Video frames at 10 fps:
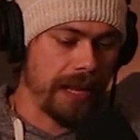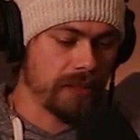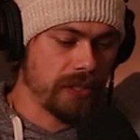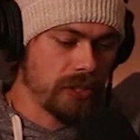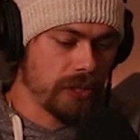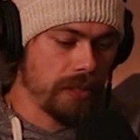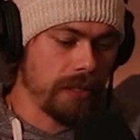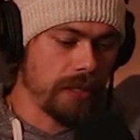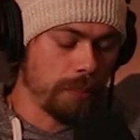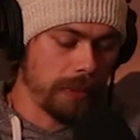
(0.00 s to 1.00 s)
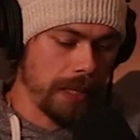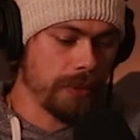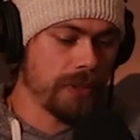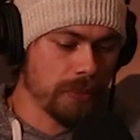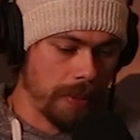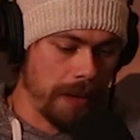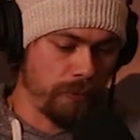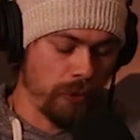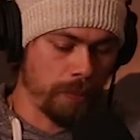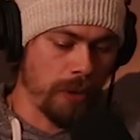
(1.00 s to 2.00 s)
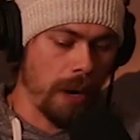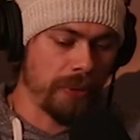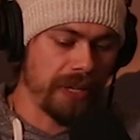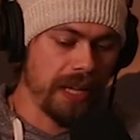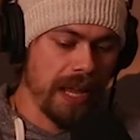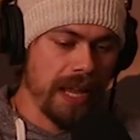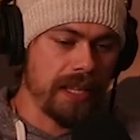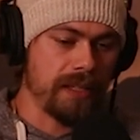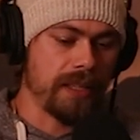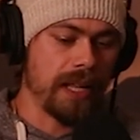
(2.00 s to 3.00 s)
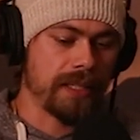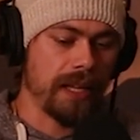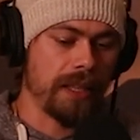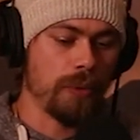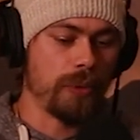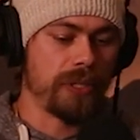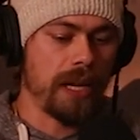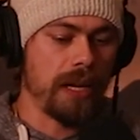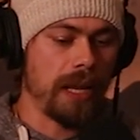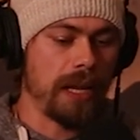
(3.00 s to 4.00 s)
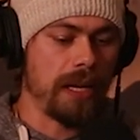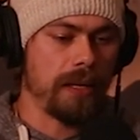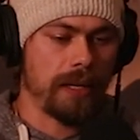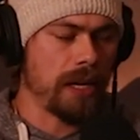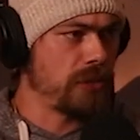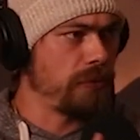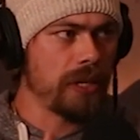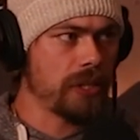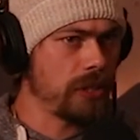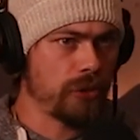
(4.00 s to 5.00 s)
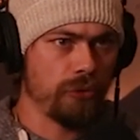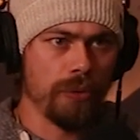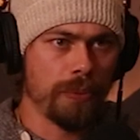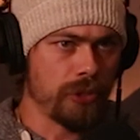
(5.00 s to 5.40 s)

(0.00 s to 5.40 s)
Essentially, the complaint with this Pipe Fork property is that there was a conservationist group,